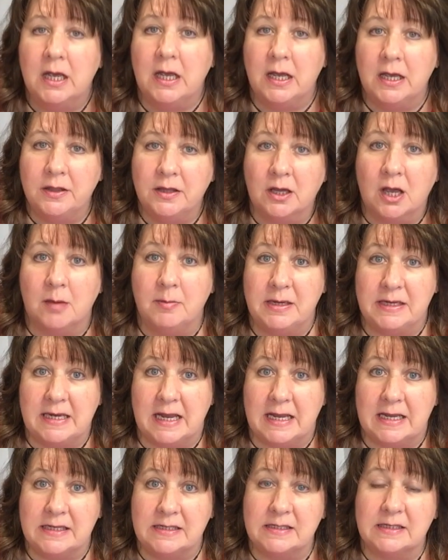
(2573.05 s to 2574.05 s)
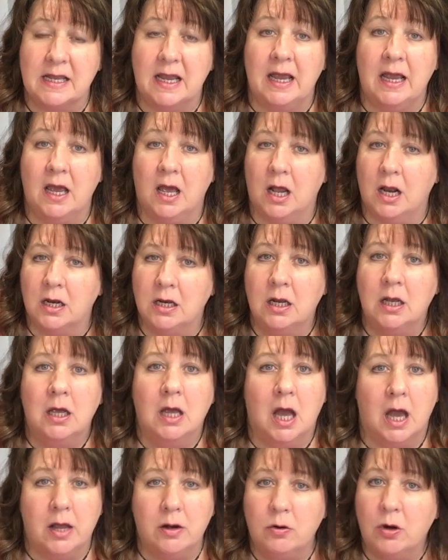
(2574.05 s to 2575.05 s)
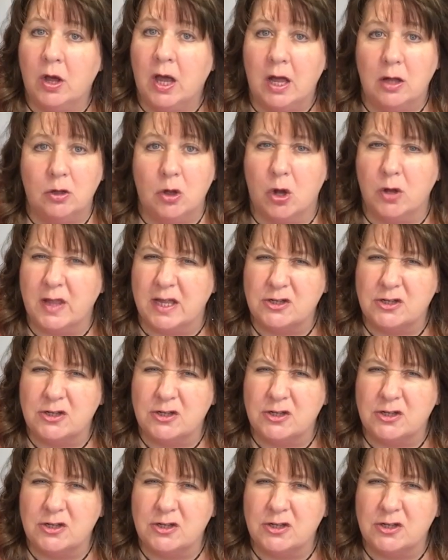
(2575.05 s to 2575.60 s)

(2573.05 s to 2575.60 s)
in the coming days, and I don't know how long.